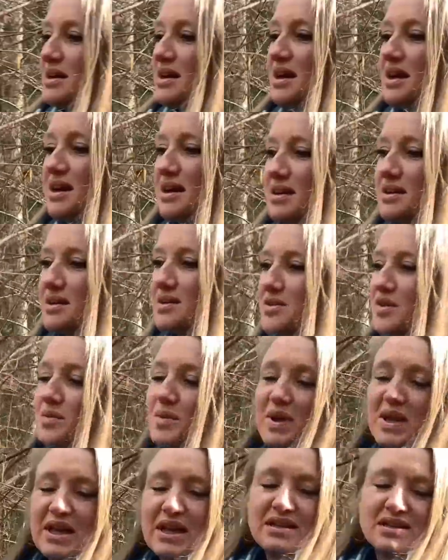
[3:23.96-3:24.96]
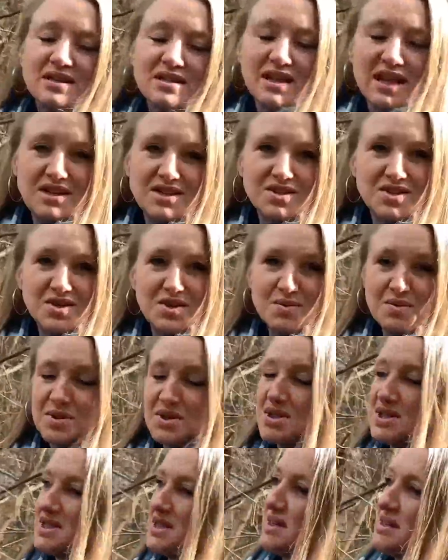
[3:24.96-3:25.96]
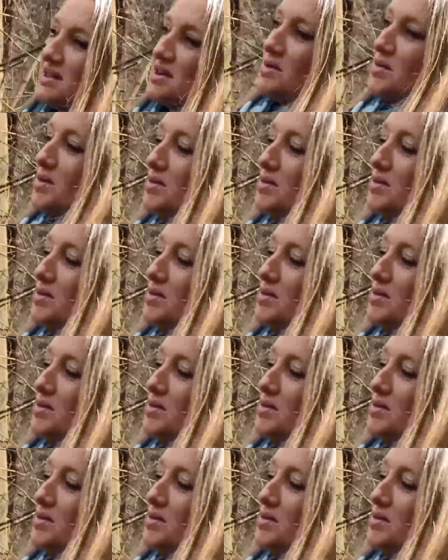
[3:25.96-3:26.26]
that we can just enter a wood and go